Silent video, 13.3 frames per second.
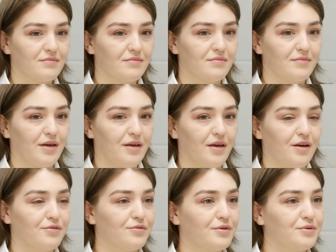my
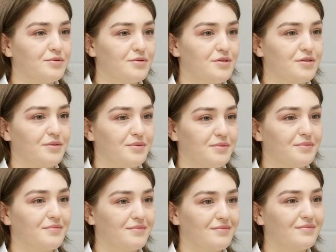earphones, so
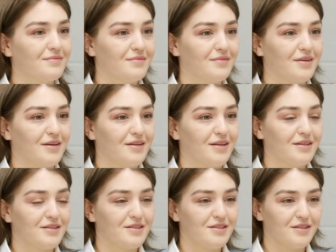yeah,
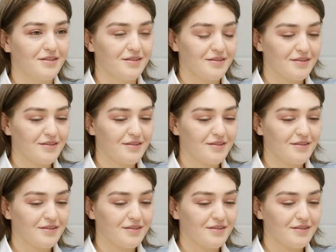that's the.